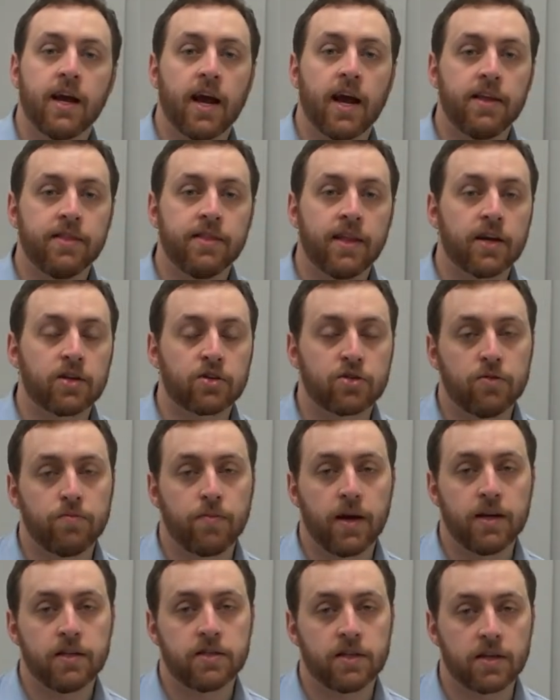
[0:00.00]
and that should
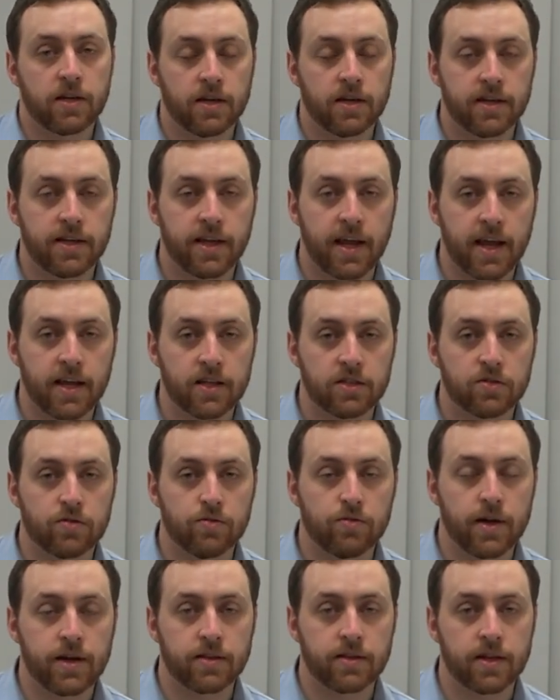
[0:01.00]
basically
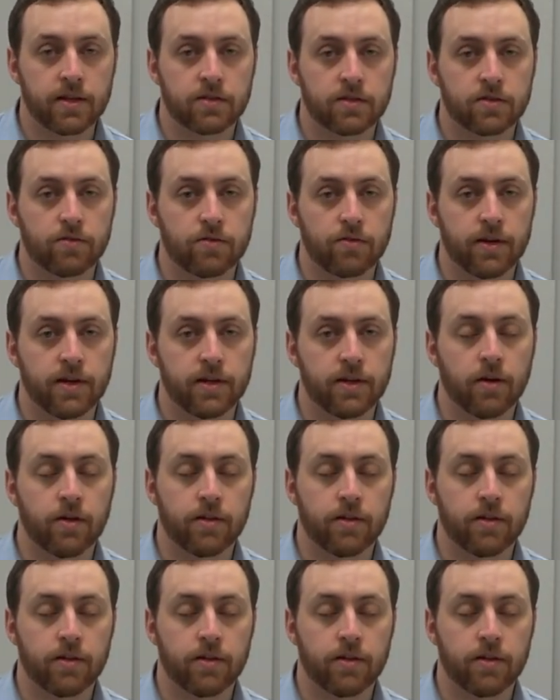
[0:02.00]
cancel out that screen.